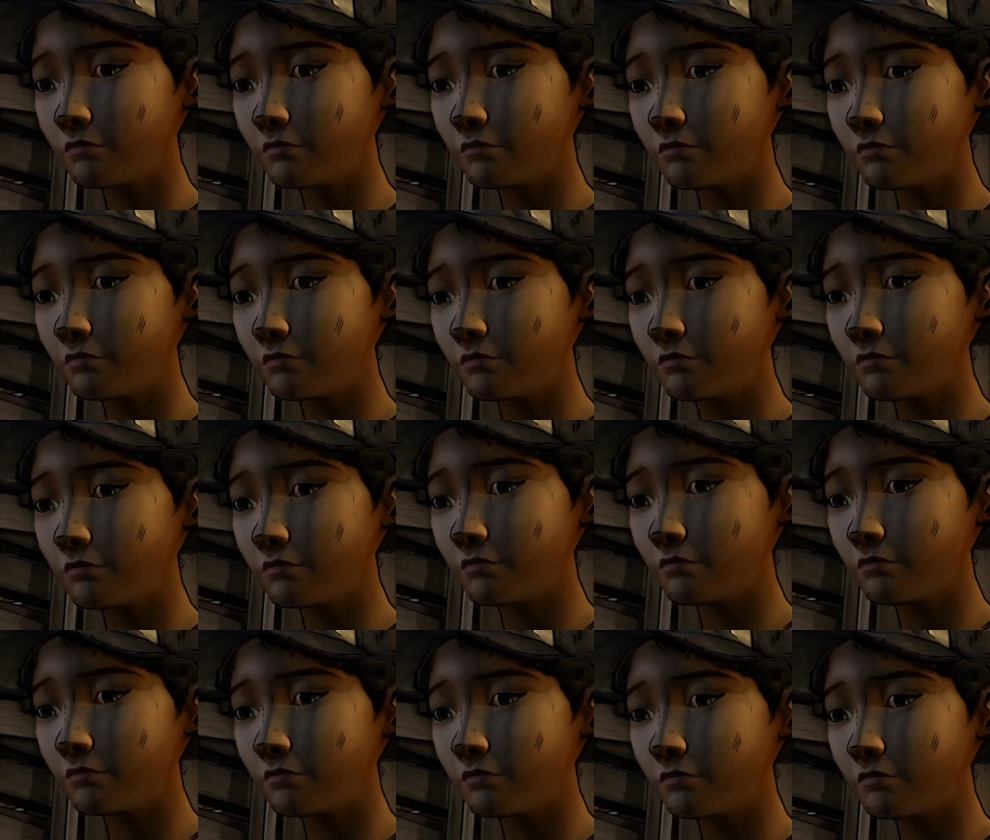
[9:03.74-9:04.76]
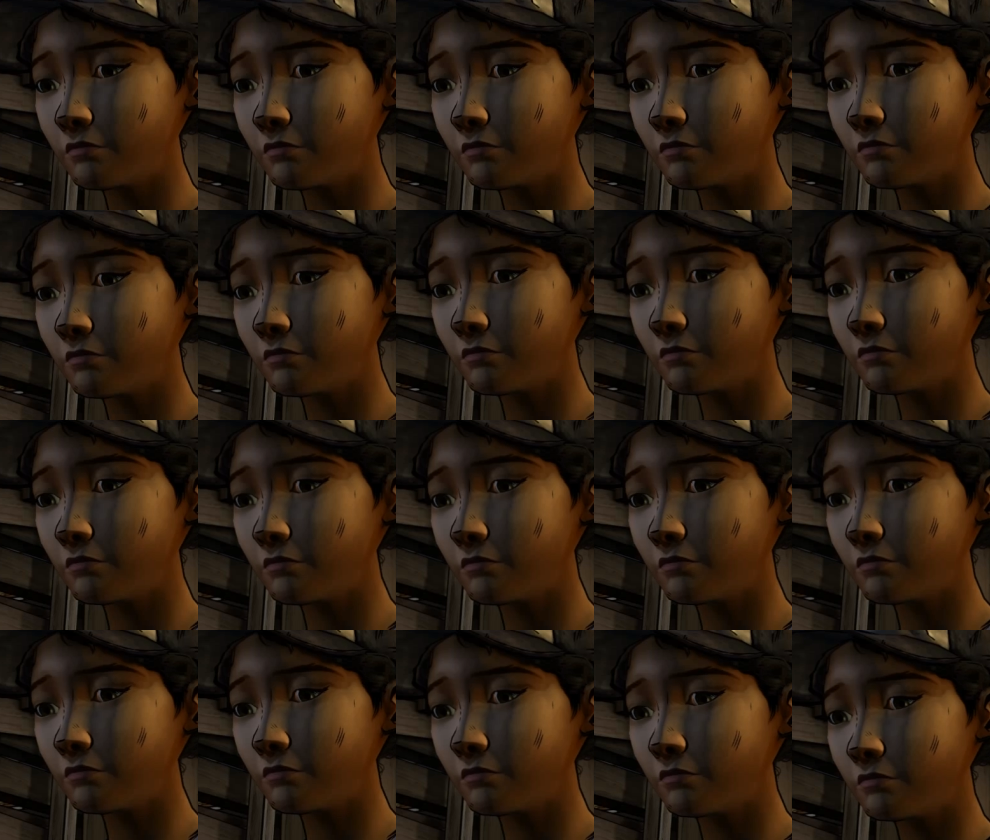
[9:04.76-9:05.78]

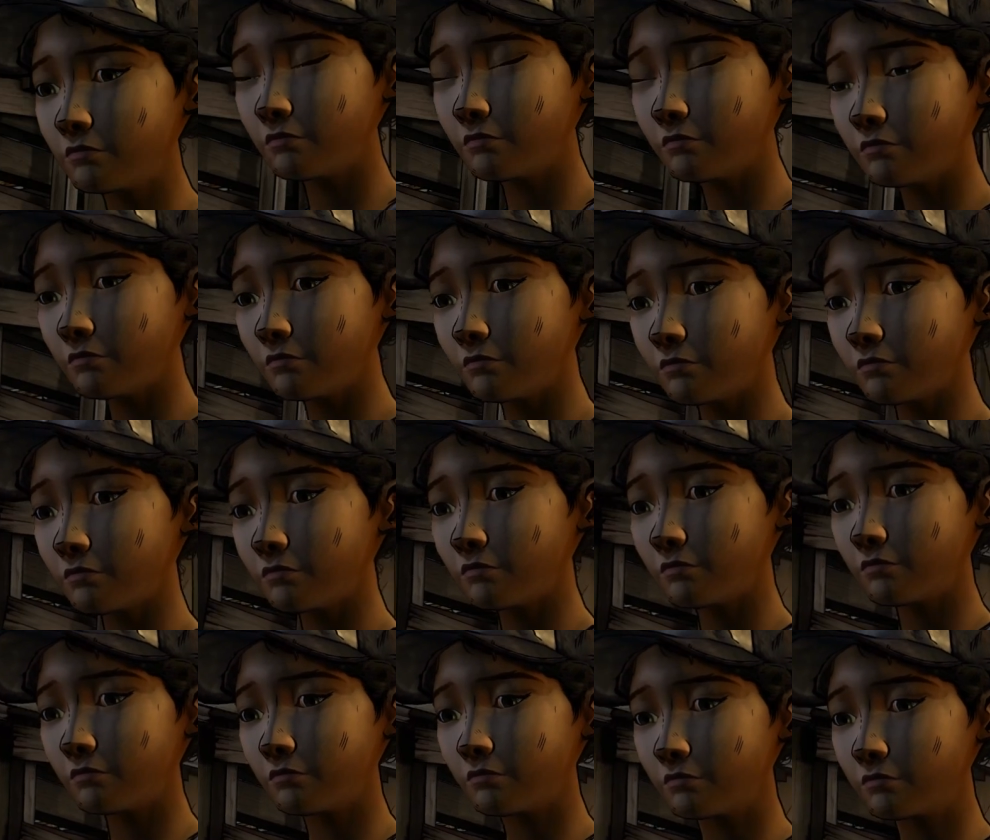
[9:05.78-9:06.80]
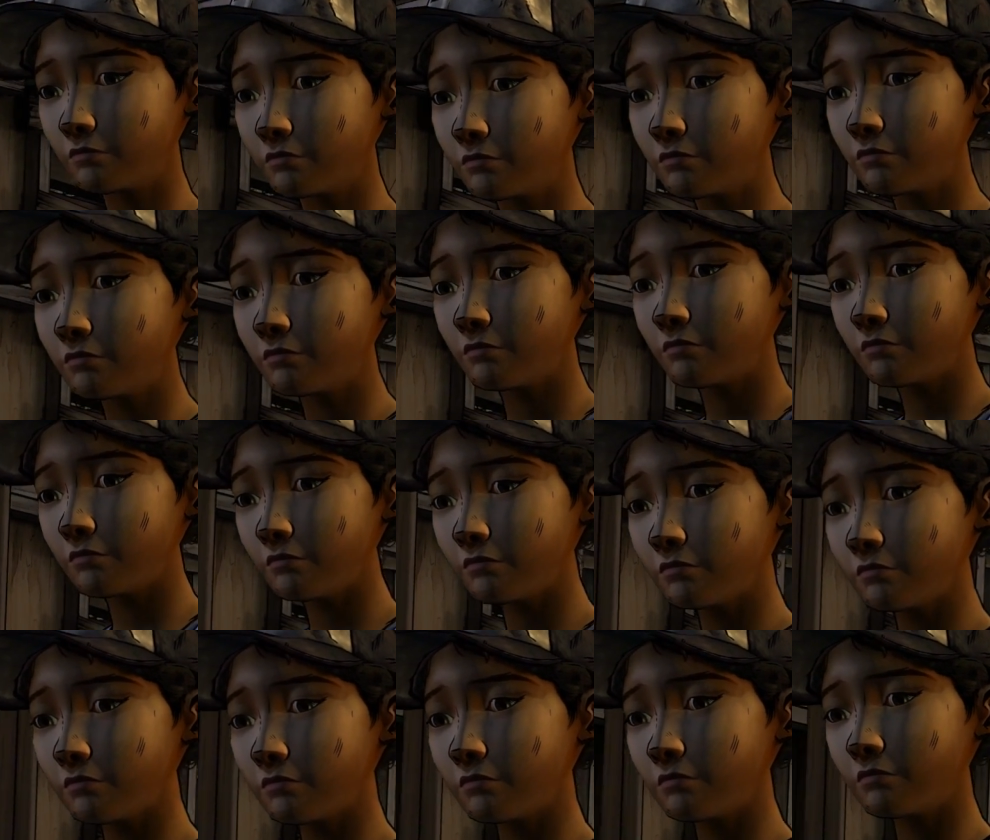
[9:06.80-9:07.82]

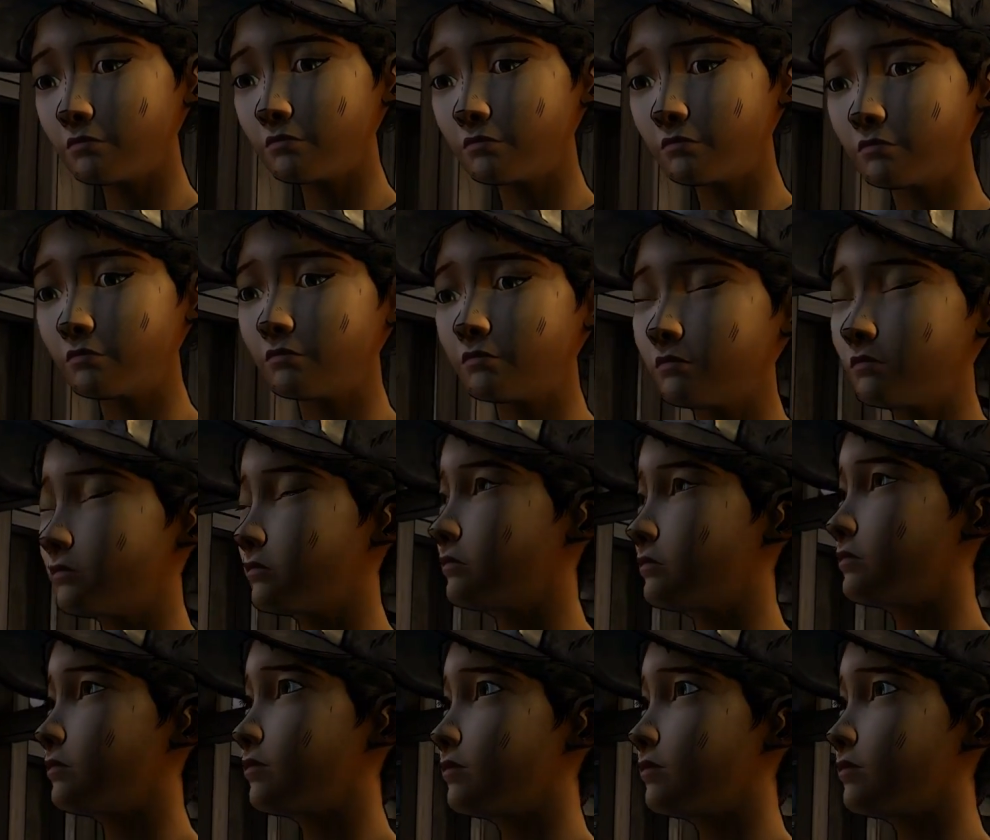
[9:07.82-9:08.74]
No one is speaking in this clip.